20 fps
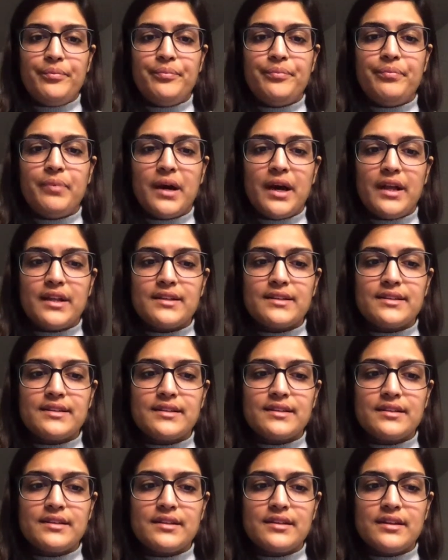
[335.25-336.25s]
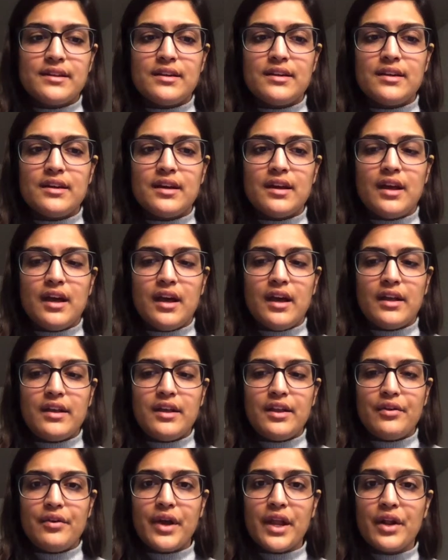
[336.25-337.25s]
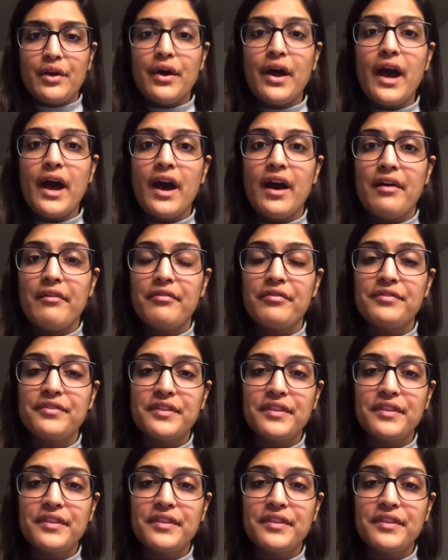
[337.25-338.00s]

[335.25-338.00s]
but it'll have